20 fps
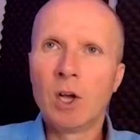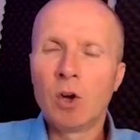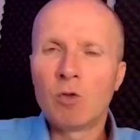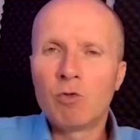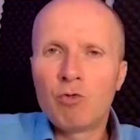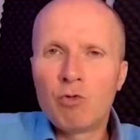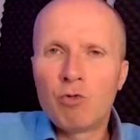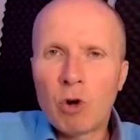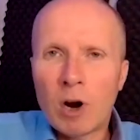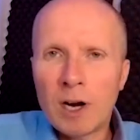
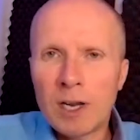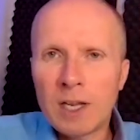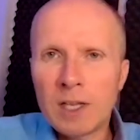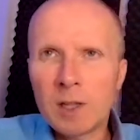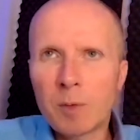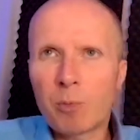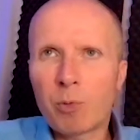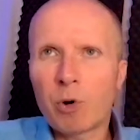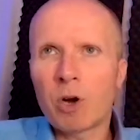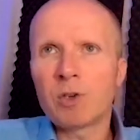running
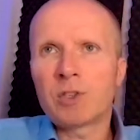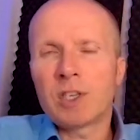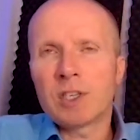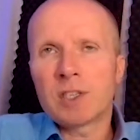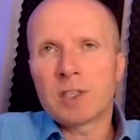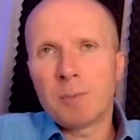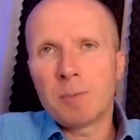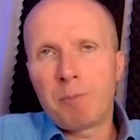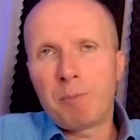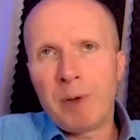the
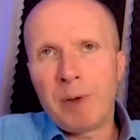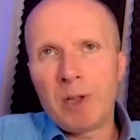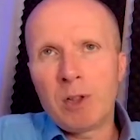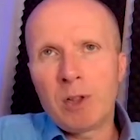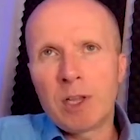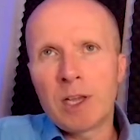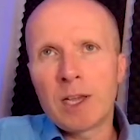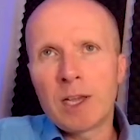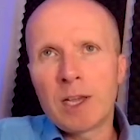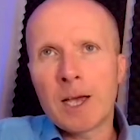process and
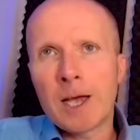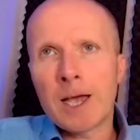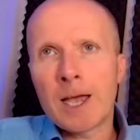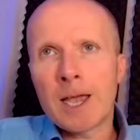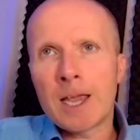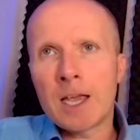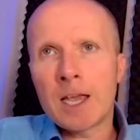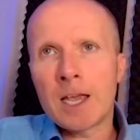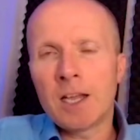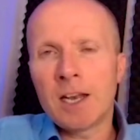building
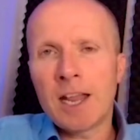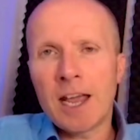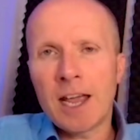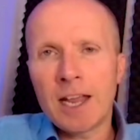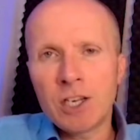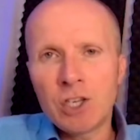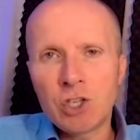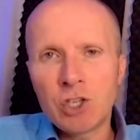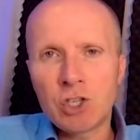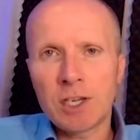an
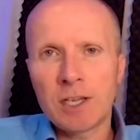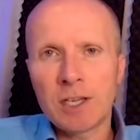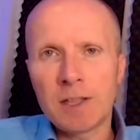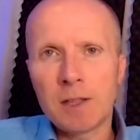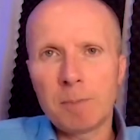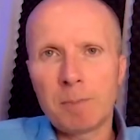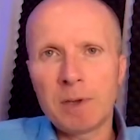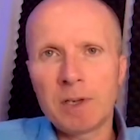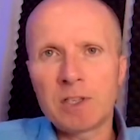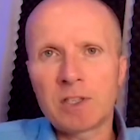engine in
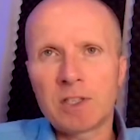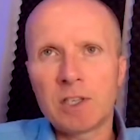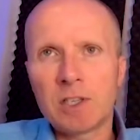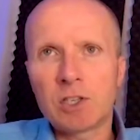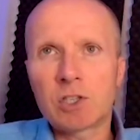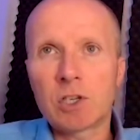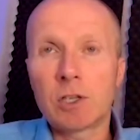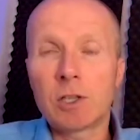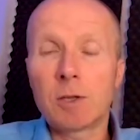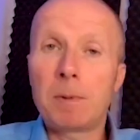the
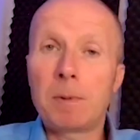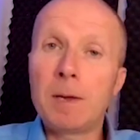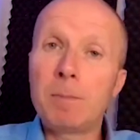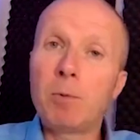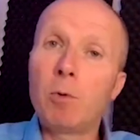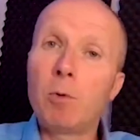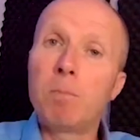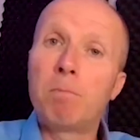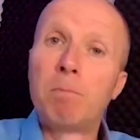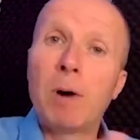business so that
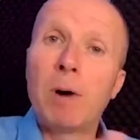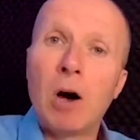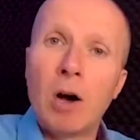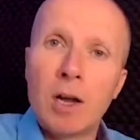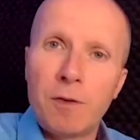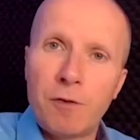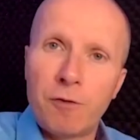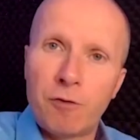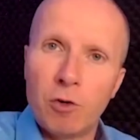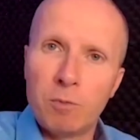people
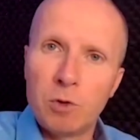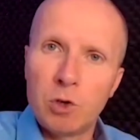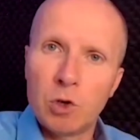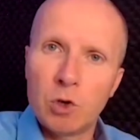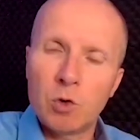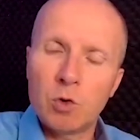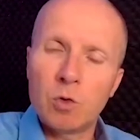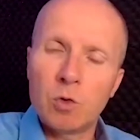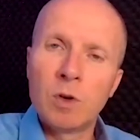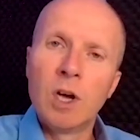buy from
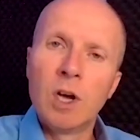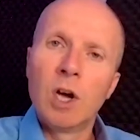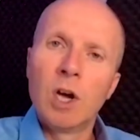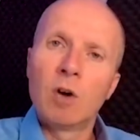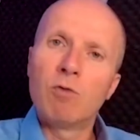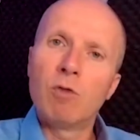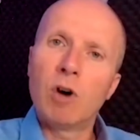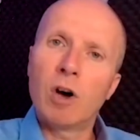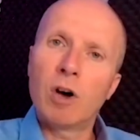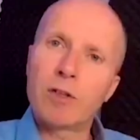you
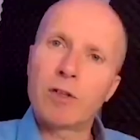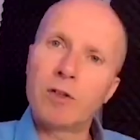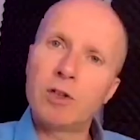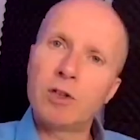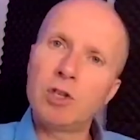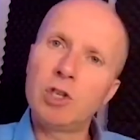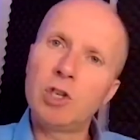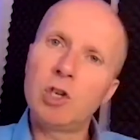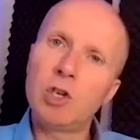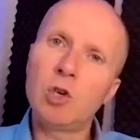rather
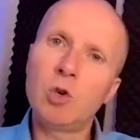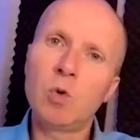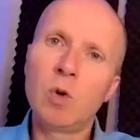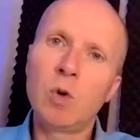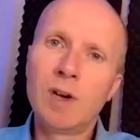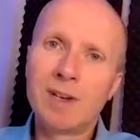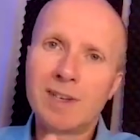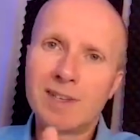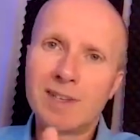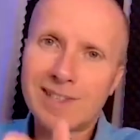than you
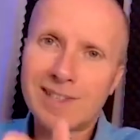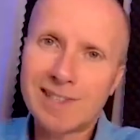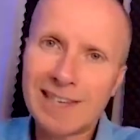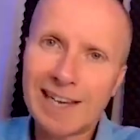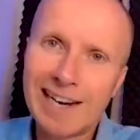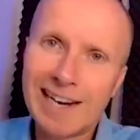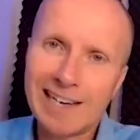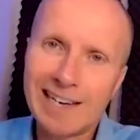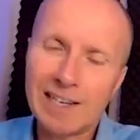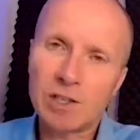
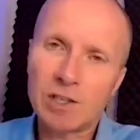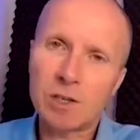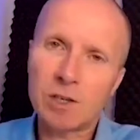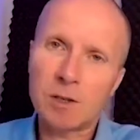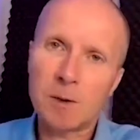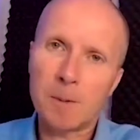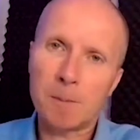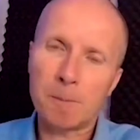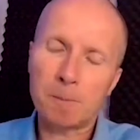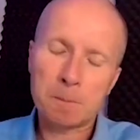selling to
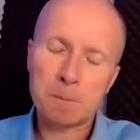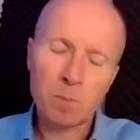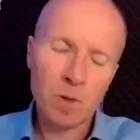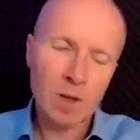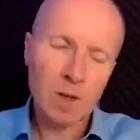them.